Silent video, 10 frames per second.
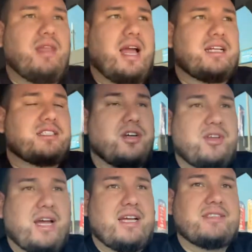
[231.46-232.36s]
I tell you
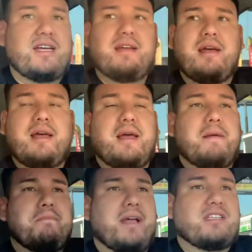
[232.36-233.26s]
guys that
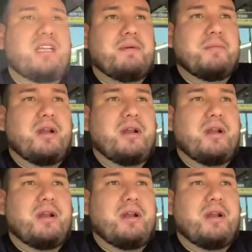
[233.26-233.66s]
because a lot of people are